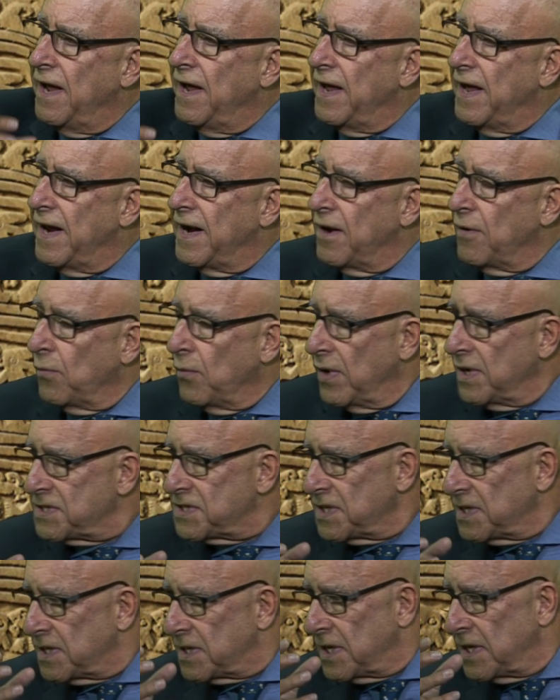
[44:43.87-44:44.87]
And it
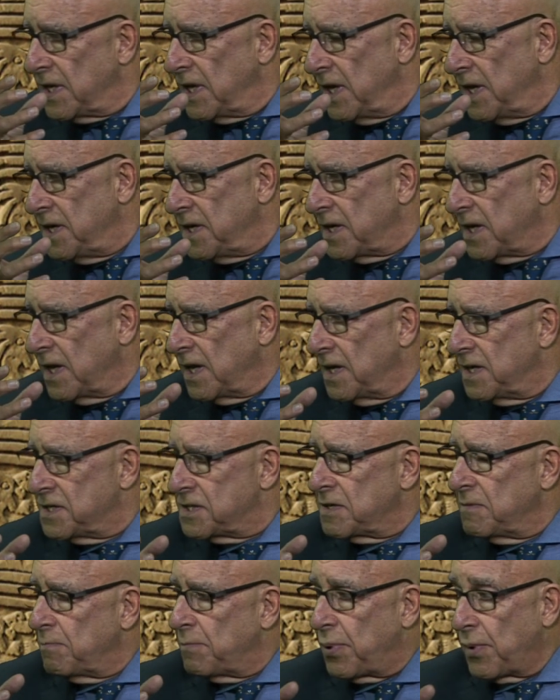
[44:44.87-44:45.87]
wasn't the Indians
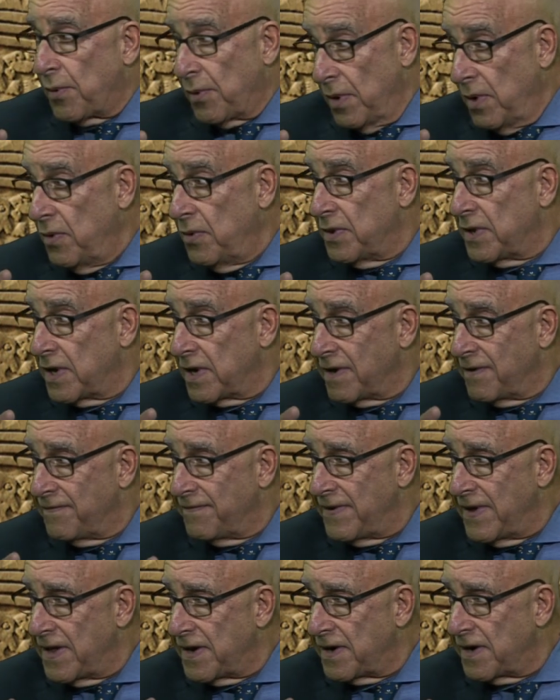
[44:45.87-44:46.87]
in Peru that
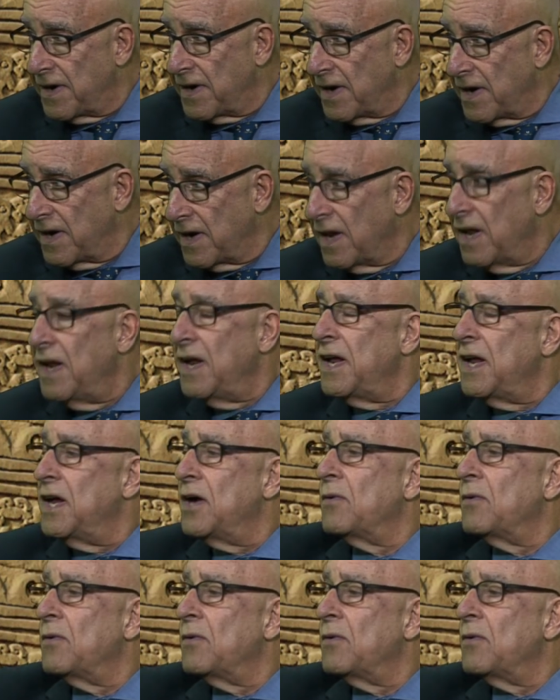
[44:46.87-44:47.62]
invented it.